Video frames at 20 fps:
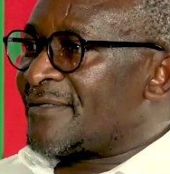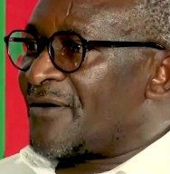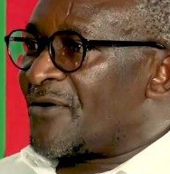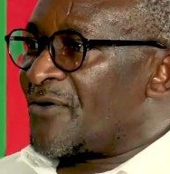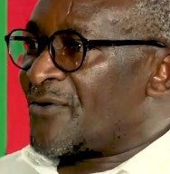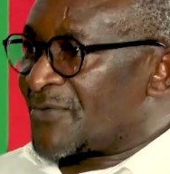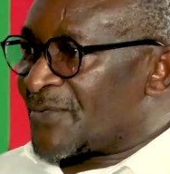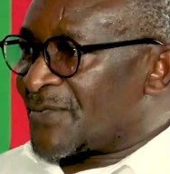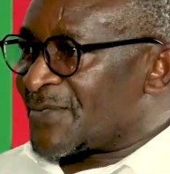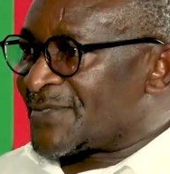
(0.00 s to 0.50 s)

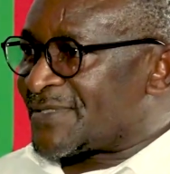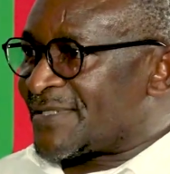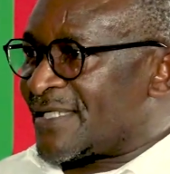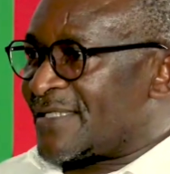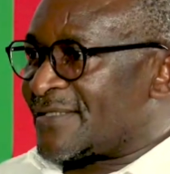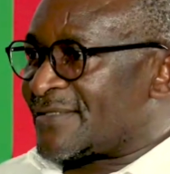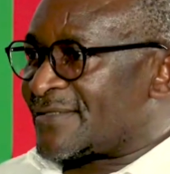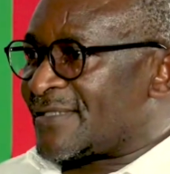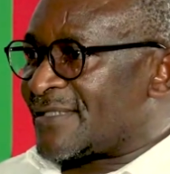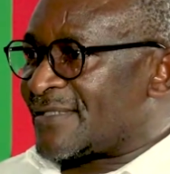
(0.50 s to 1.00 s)
all those
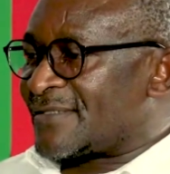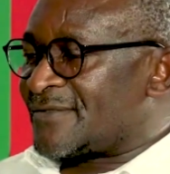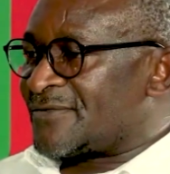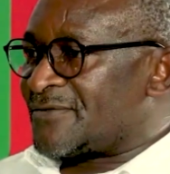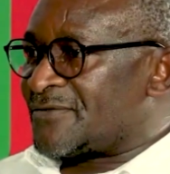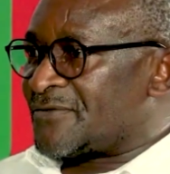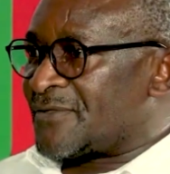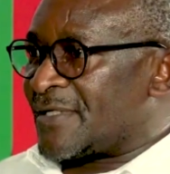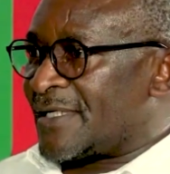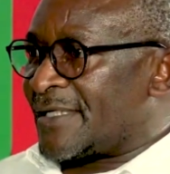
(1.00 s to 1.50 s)
days that
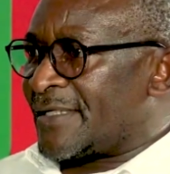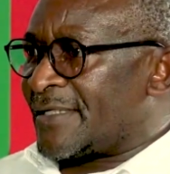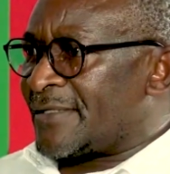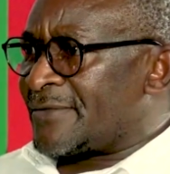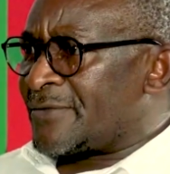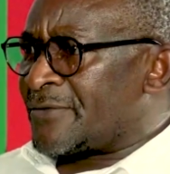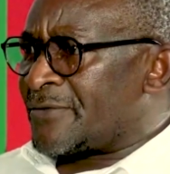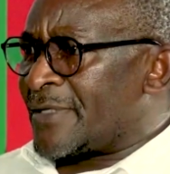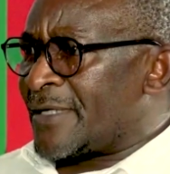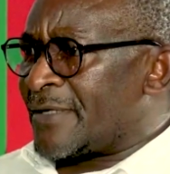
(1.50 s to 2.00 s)
you
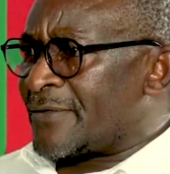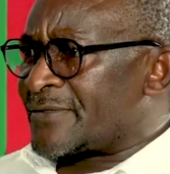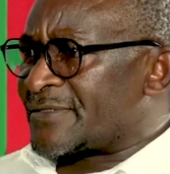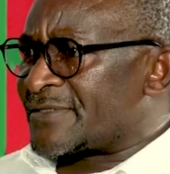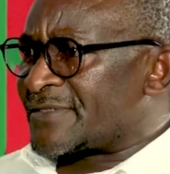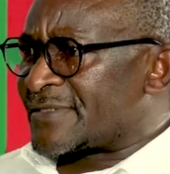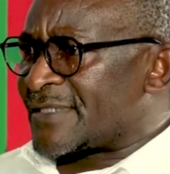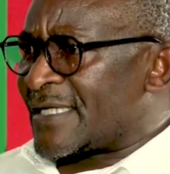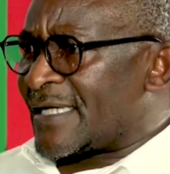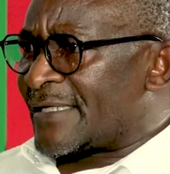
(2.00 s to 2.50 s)
were on
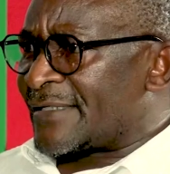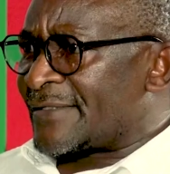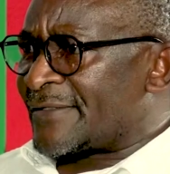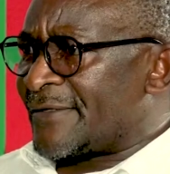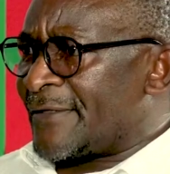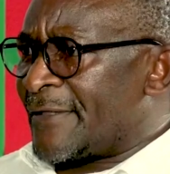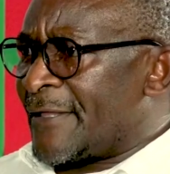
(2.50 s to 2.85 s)
strike.